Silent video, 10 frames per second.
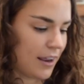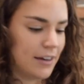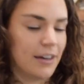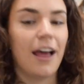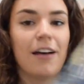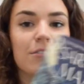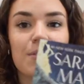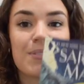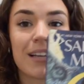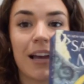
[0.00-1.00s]
I did House
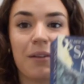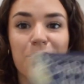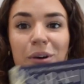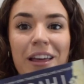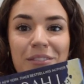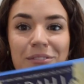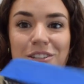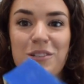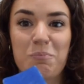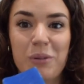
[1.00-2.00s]
of Sky and Breath,
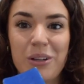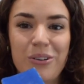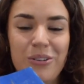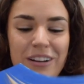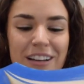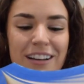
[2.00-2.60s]
which is blue.